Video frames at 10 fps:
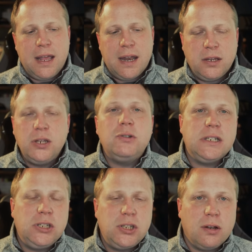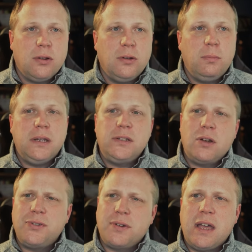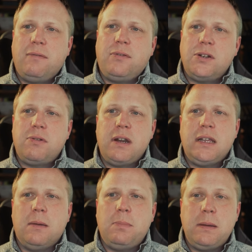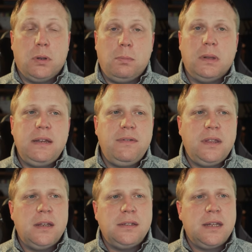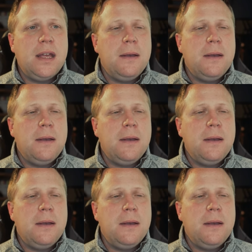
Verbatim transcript: and I usually chuckle, but it's also kind of frustrating that people are believing this.